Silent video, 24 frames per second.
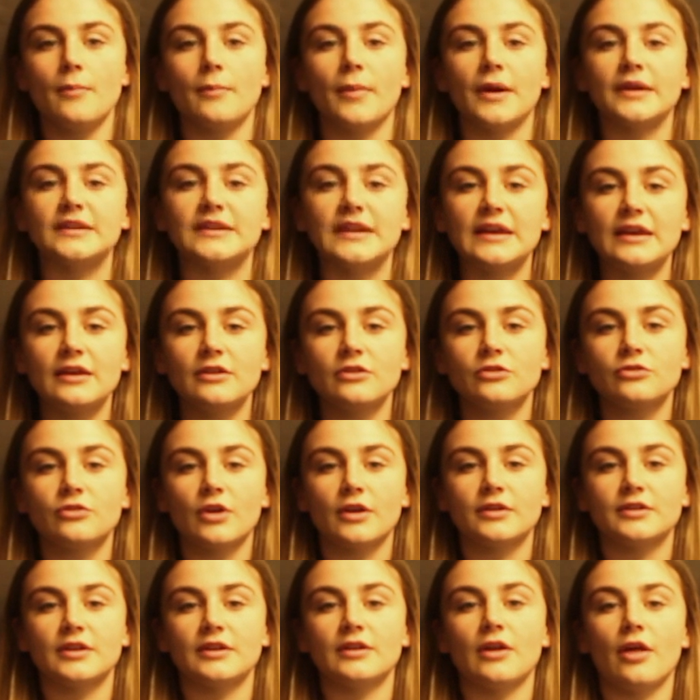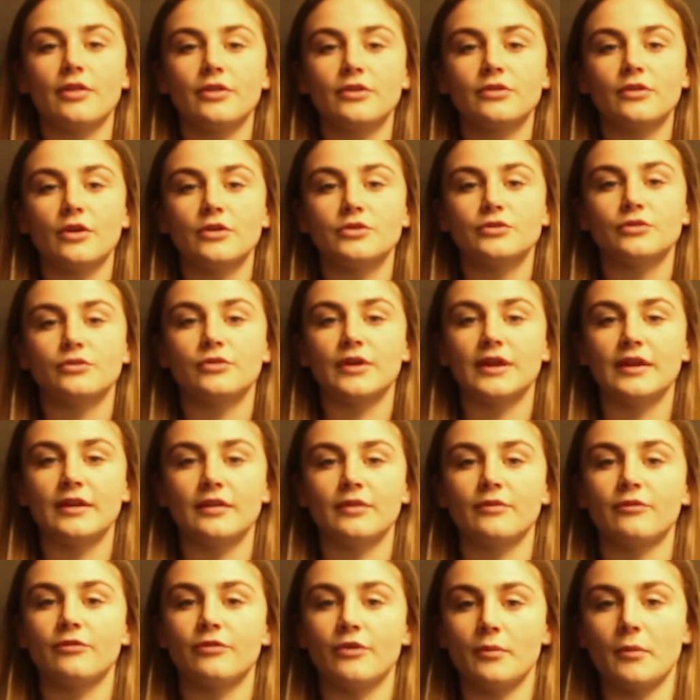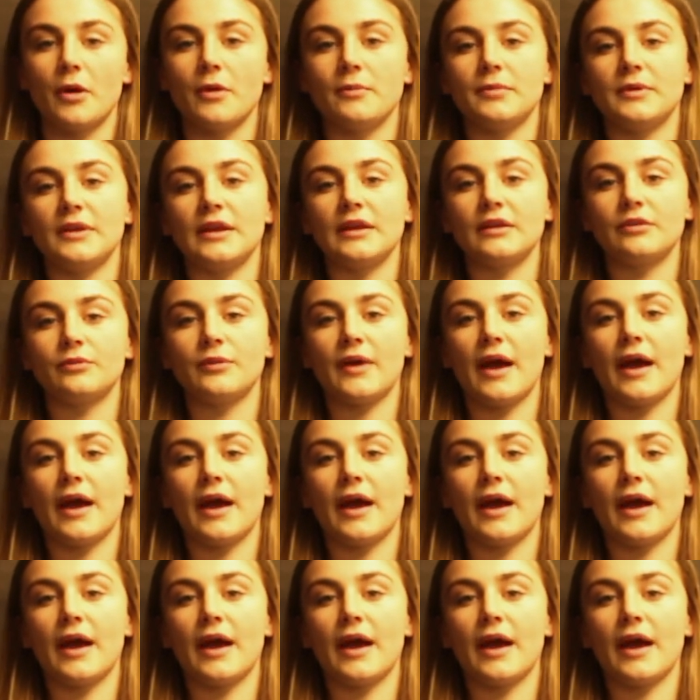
By deconstructing other social realism film openings,